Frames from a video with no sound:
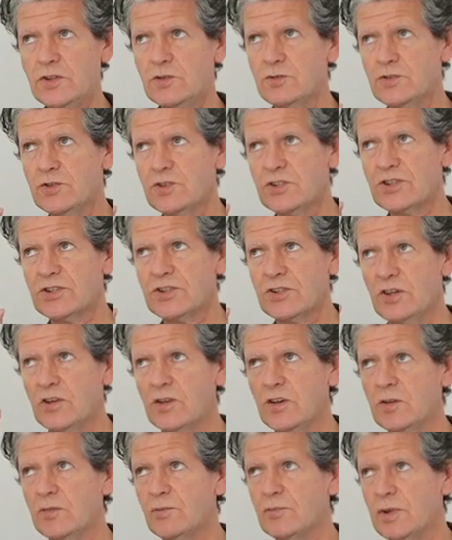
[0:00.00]
You don't just
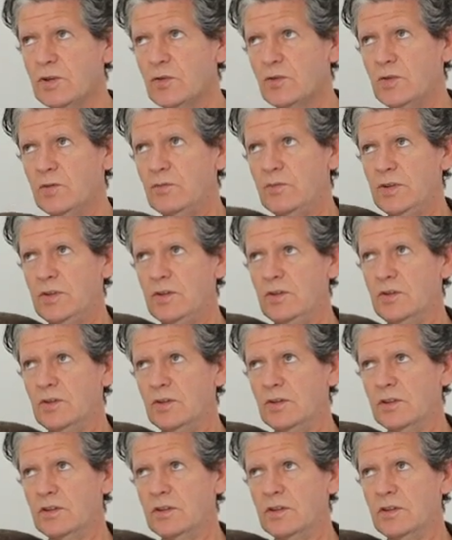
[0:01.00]
start by going
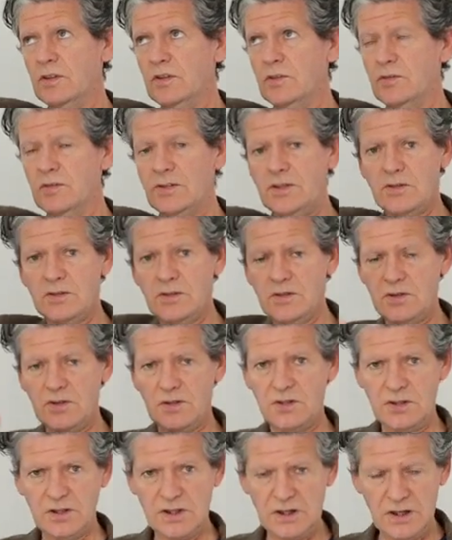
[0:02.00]
beyond. No,
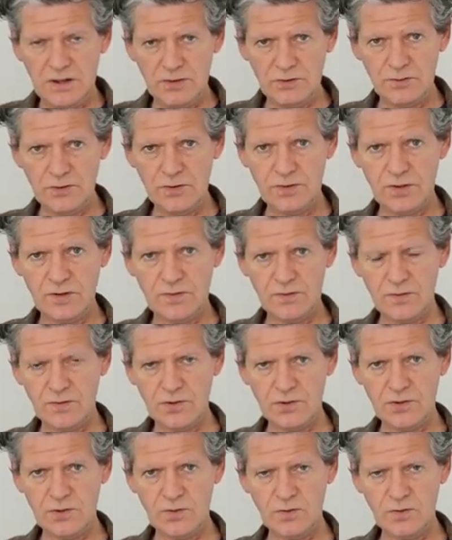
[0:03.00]
you get rooted first.